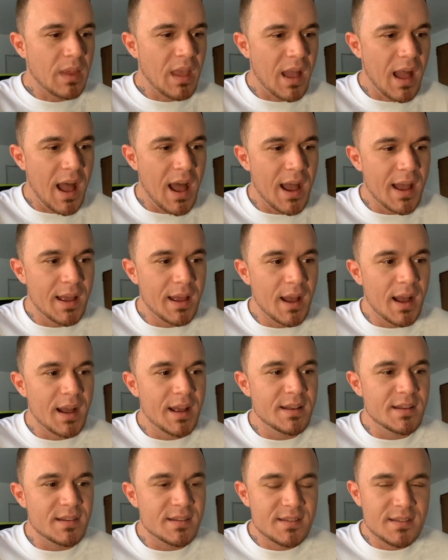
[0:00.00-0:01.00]

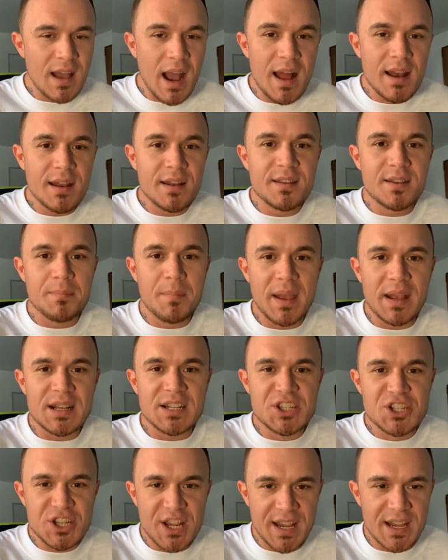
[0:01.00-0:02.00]
I decided to make a
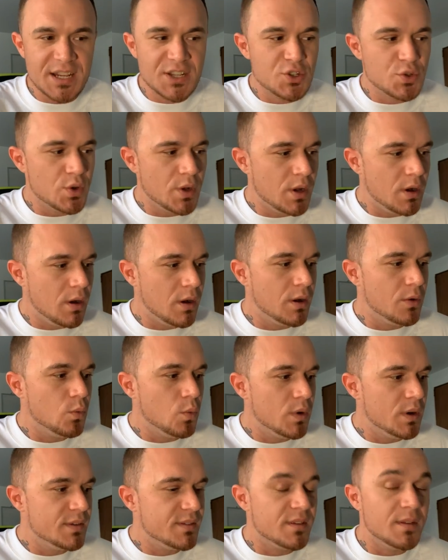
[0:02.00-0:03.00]
change on
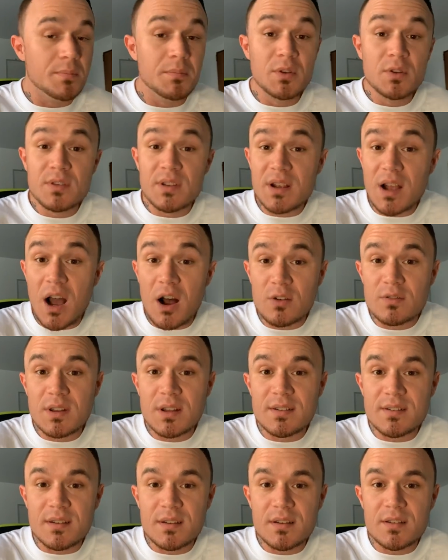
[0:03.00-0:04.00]
was the music I was
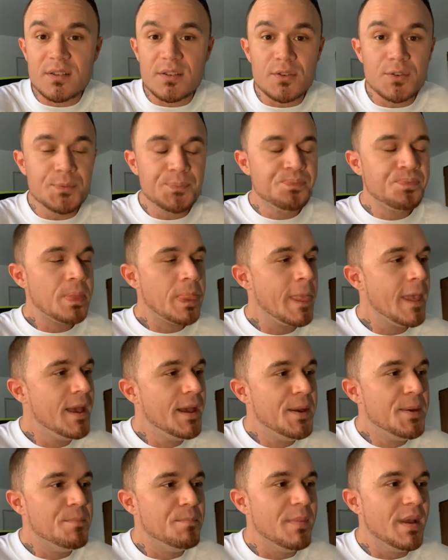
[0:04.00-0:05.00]
listening to.
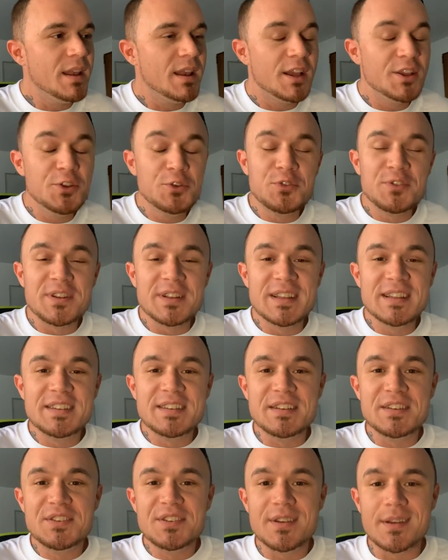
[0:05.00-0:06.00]
Man, I used to
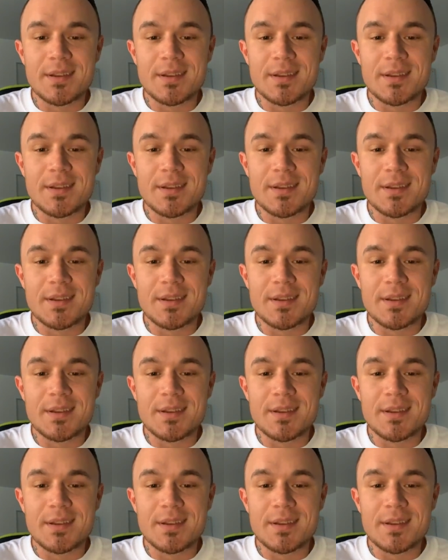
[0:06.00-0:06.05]
listen to